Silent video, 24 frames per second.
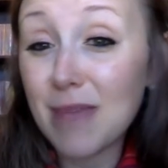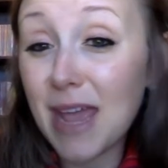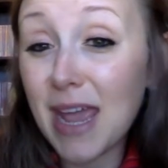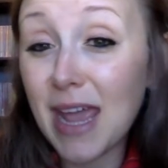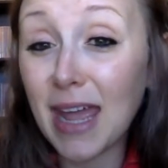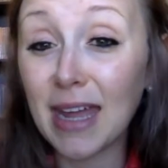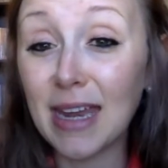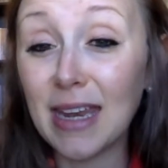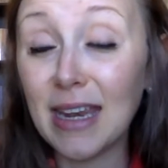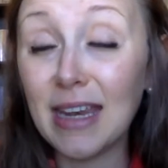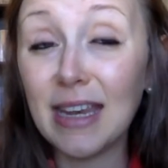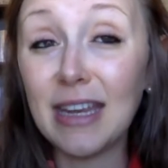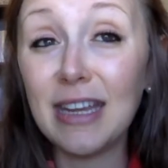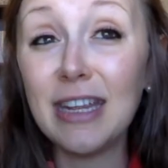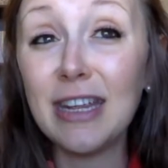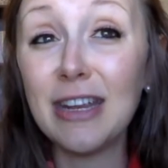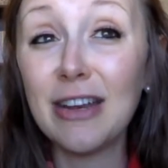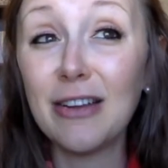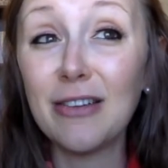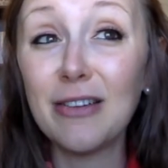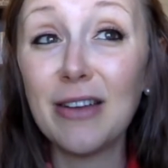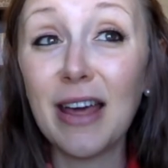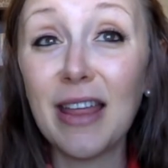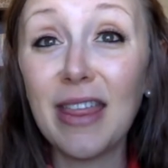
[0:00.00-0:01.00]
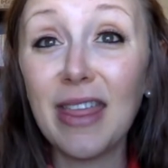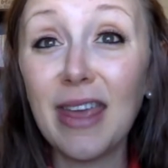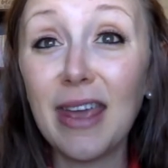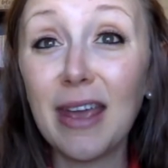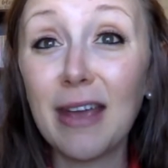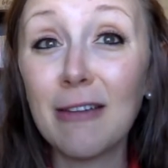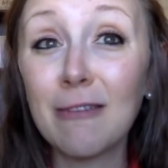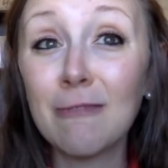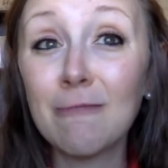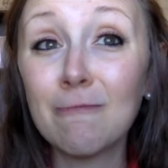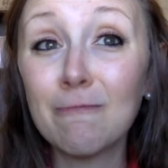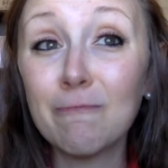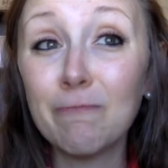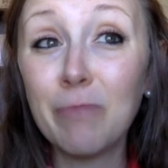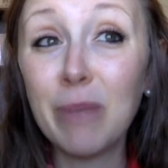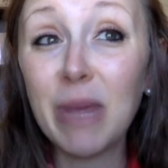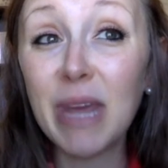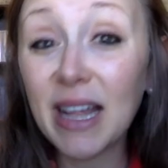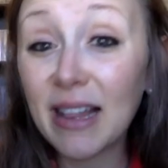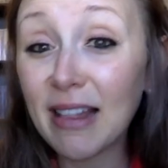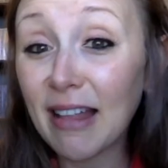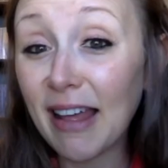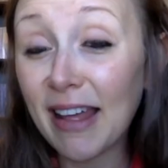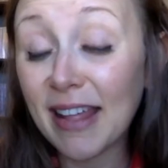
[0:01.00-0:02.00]
And, you know, nothing
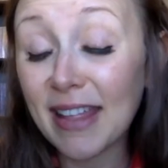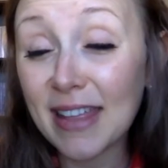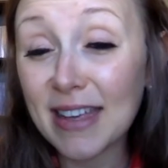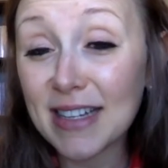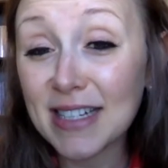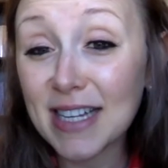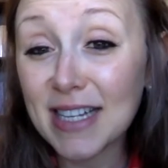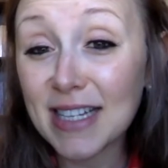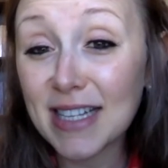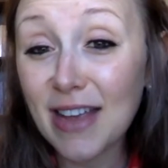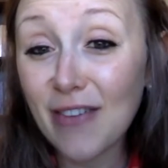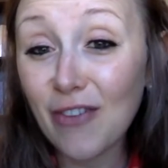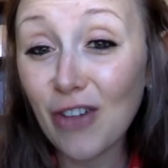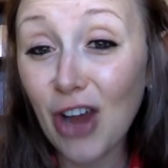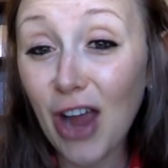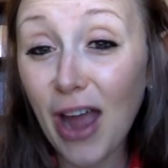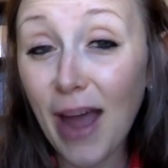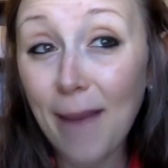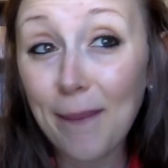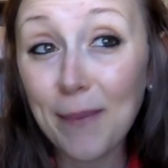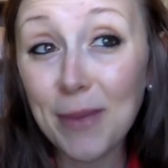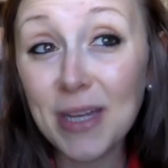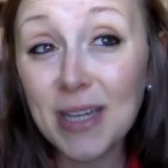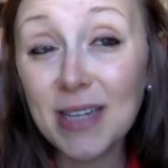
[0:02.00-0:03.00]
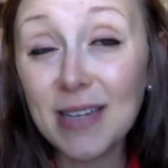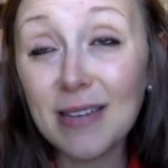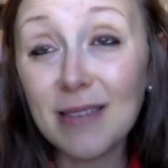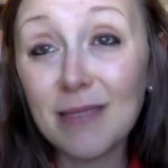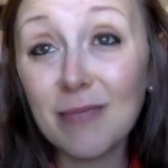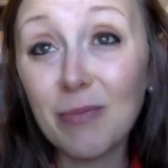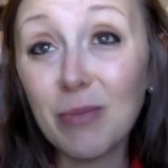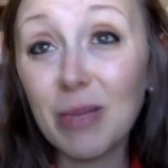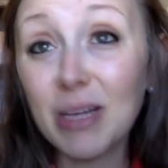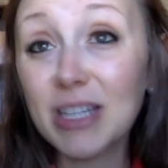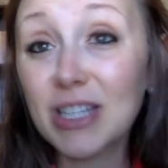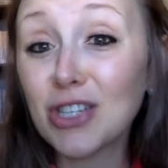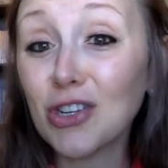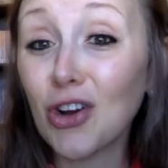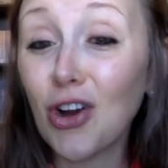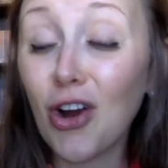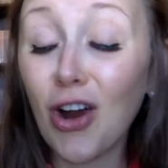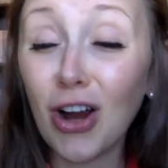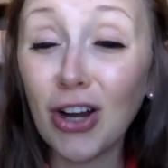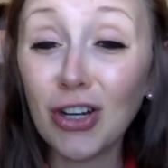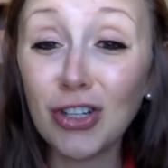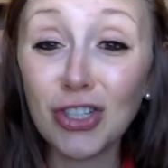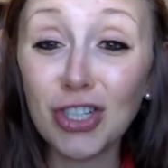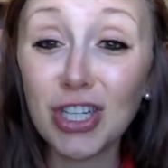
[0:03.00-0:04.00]
big like this has ever happened. And bless her
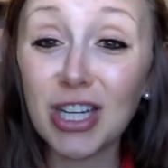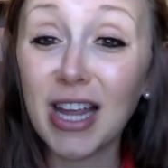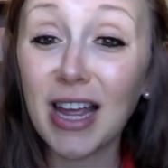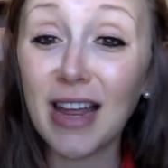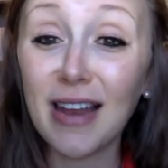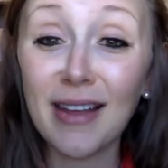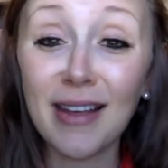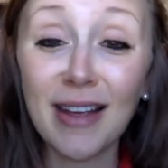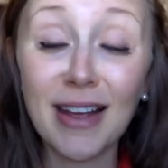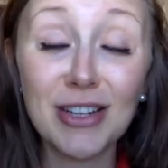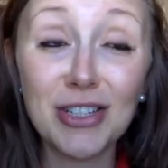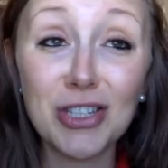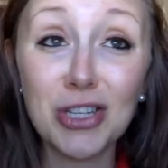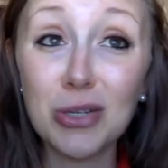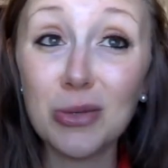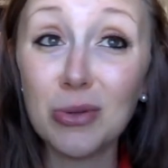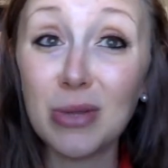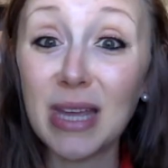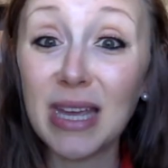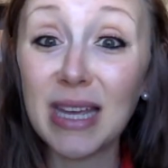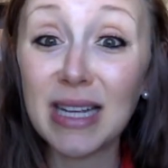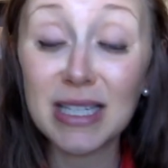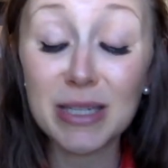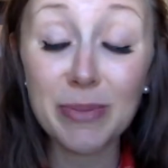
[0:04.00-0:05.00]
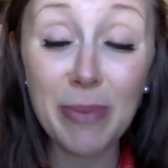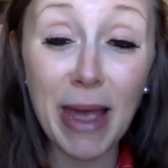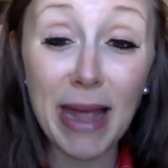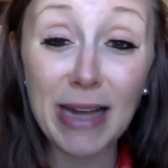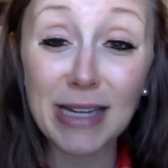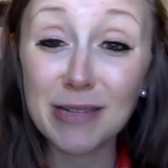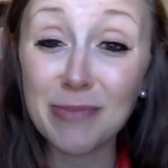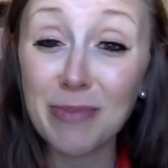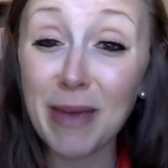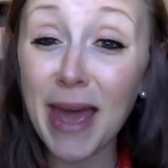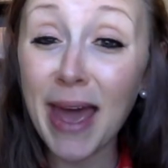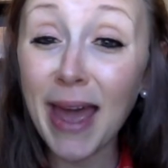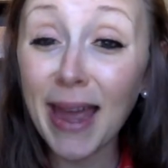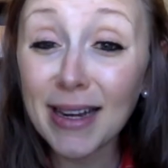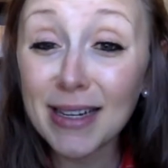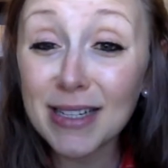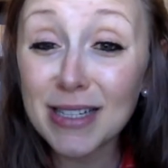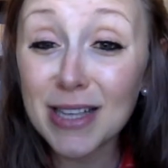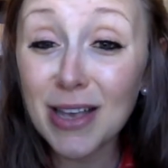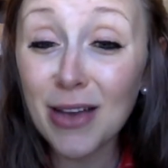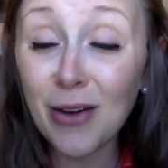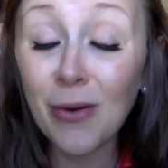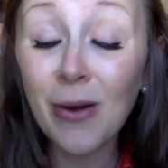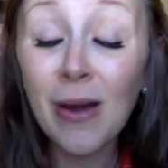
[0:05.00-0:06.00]
heart, she kind of got two things back to back.
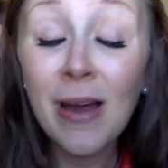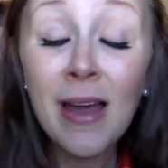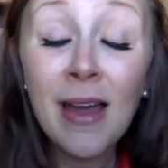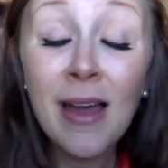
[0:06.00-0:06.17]
So,